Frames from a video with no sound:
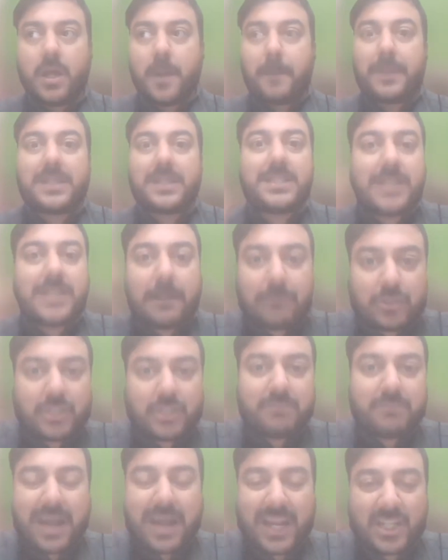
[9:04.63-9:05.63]

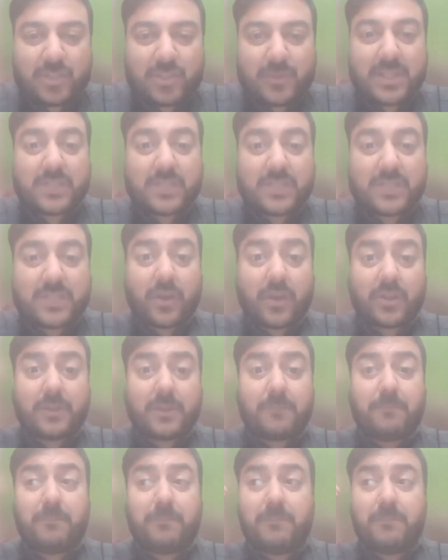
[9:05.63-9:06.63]
perception management is one
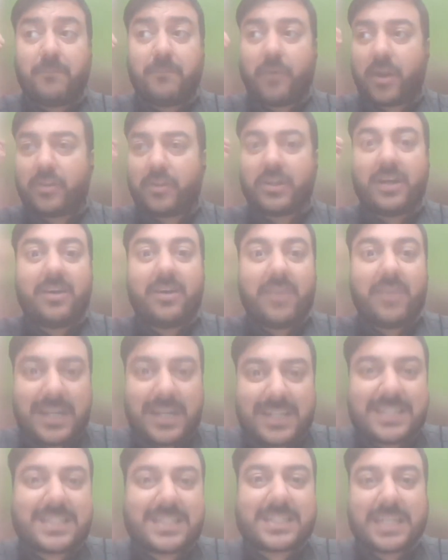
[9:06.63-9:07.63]
of the
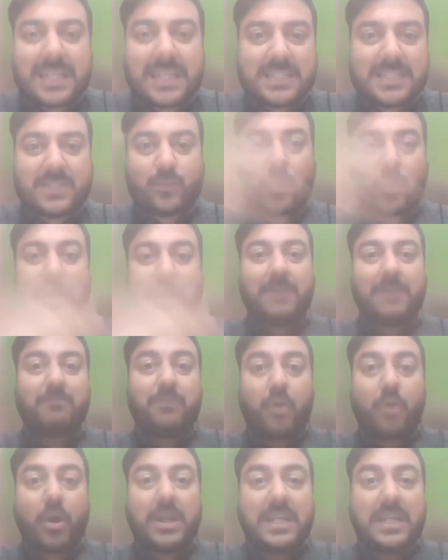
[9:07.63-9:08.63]
greatest skills one
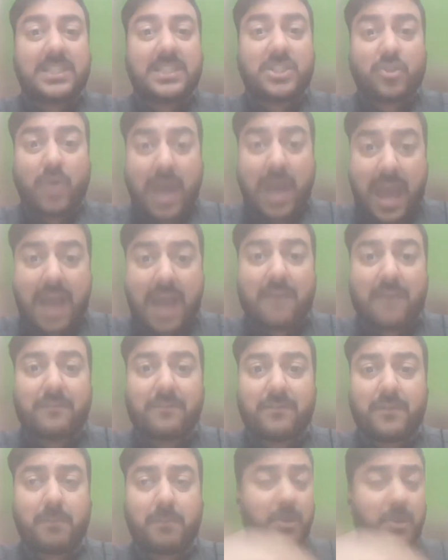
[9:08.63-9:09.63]
employee needs to
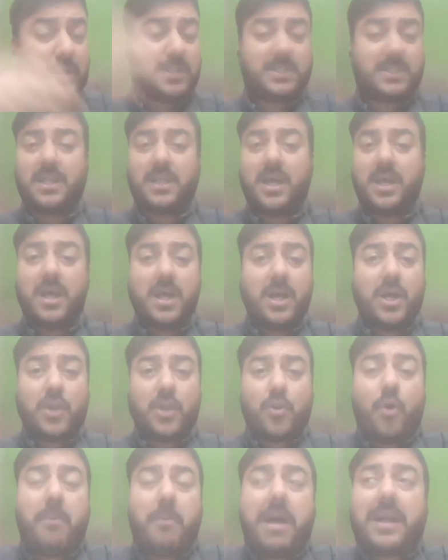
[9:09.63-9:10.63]
have. Because
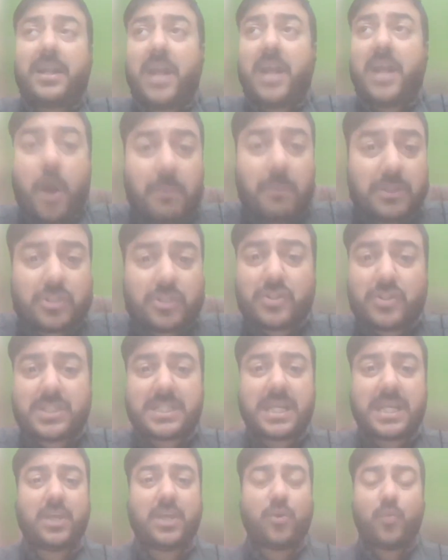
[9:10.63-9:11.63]
no matter how much you
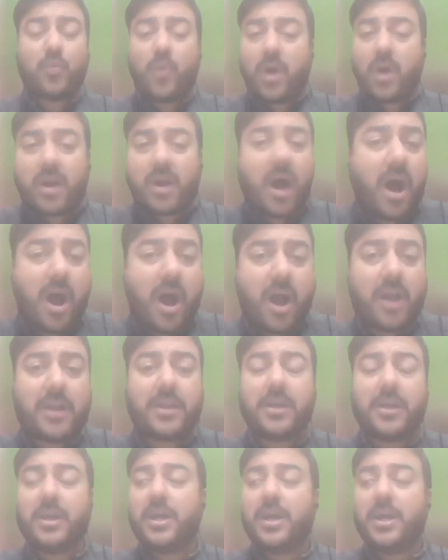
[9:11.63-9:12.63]
say you work
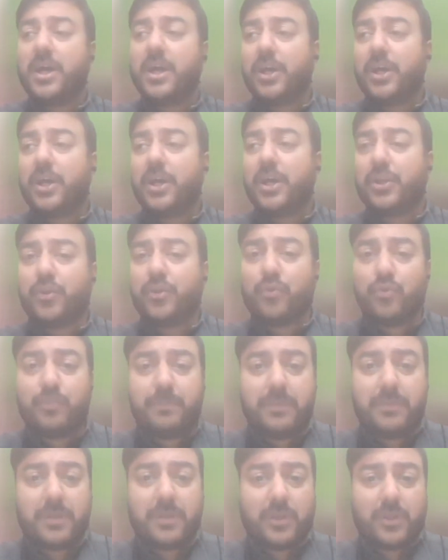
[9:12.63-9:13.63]
hard,
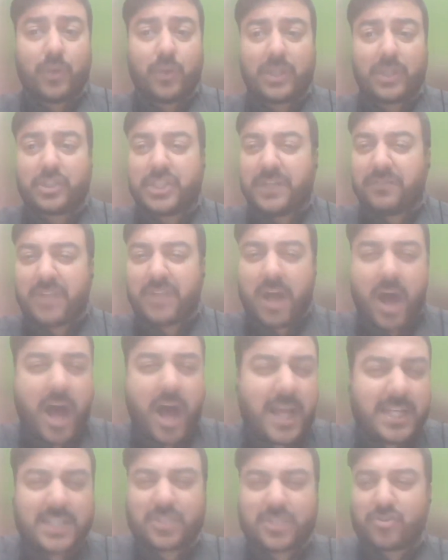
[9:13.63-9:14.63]
you achieve the
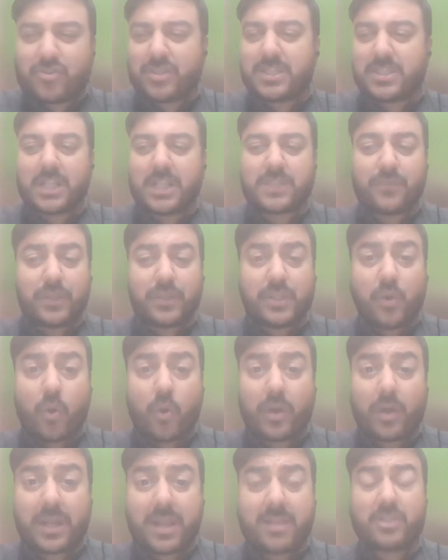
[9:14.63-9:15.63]
highest results for the
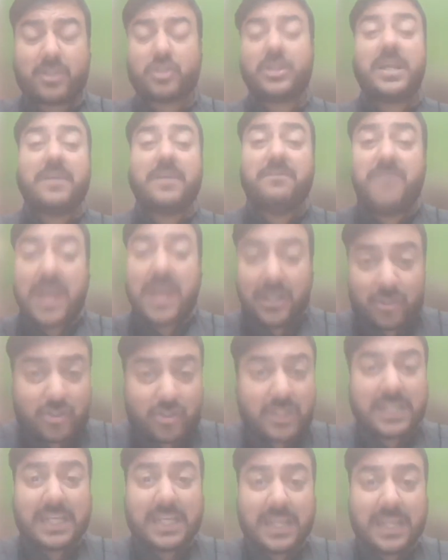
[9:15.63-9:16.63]
organization,
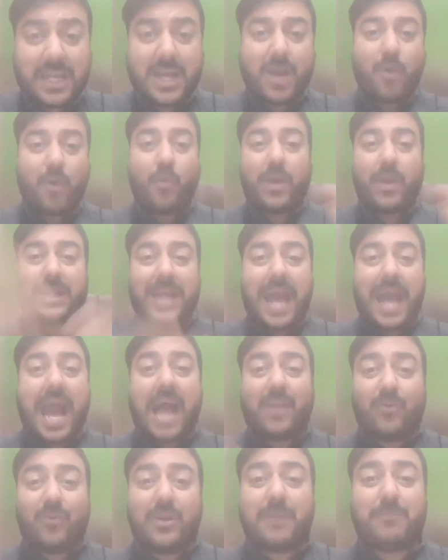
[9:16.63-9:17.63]
eventually when the
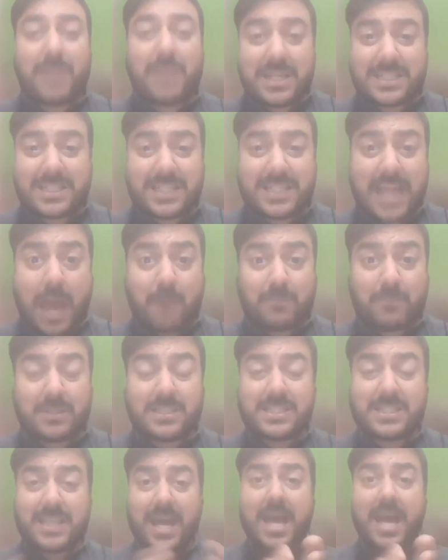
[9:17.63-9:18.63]
annual appraisal
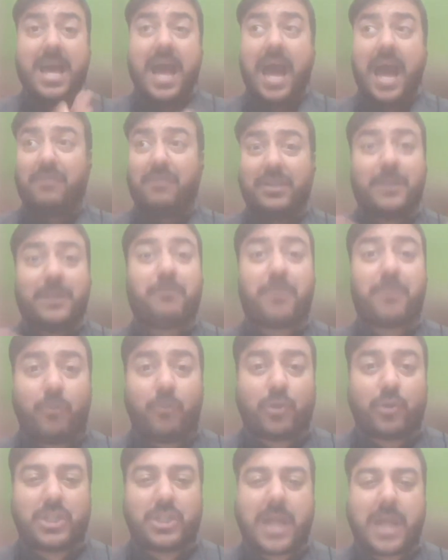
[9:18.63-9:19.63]
happens and when the
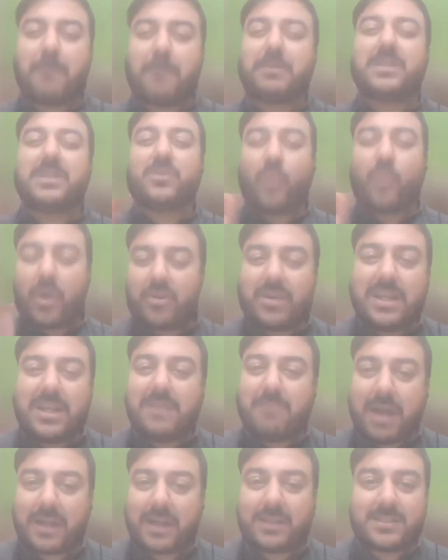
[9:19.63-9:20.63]
promotion happens, what
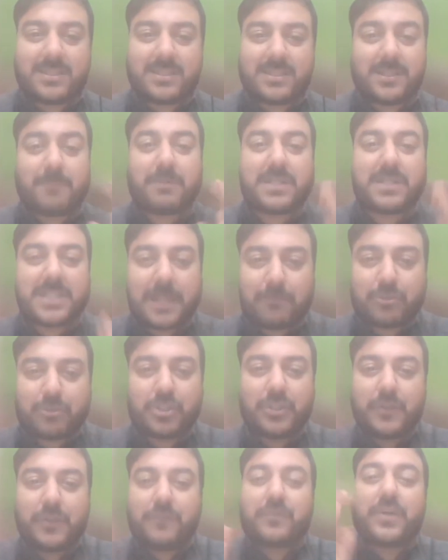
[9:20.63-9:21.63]
really matters is the
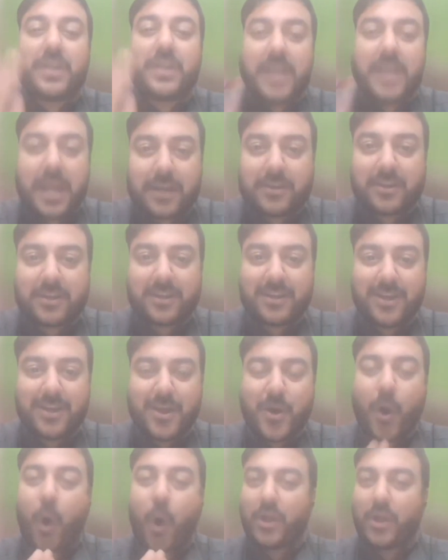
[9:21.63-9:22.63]
perception you've created
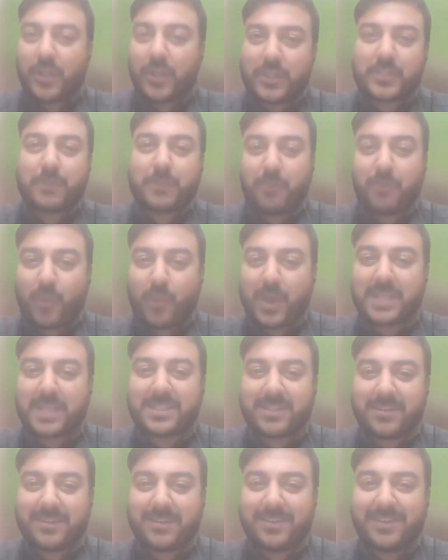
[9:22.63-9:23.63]
on your
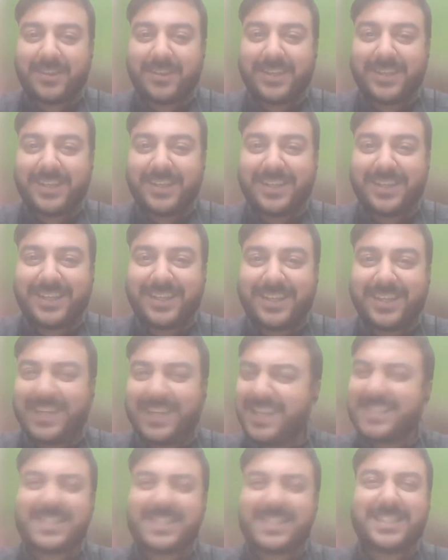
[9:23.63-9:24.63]
supervisor,
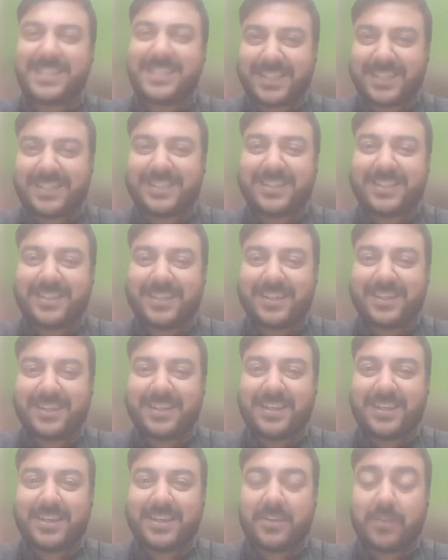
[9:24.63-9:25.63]
isn't it?
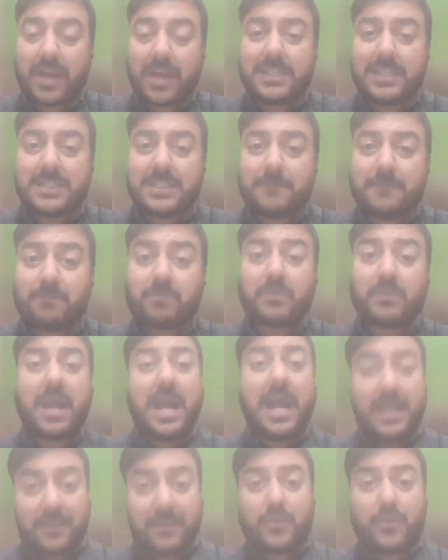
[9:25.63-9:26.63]
Right?
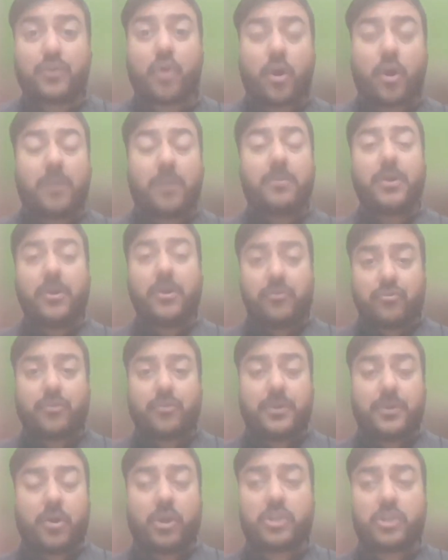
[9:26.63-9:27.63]
And if you talk about
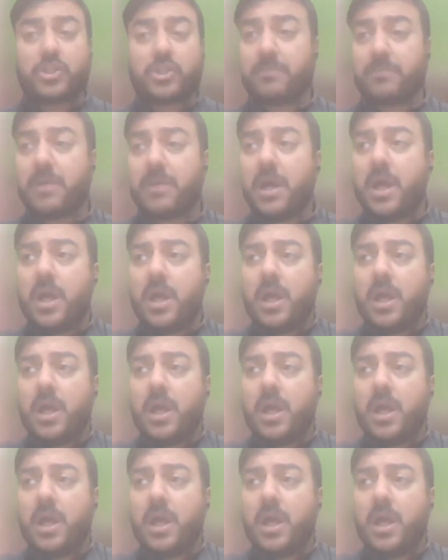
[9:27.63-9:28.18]
entrepreneurship,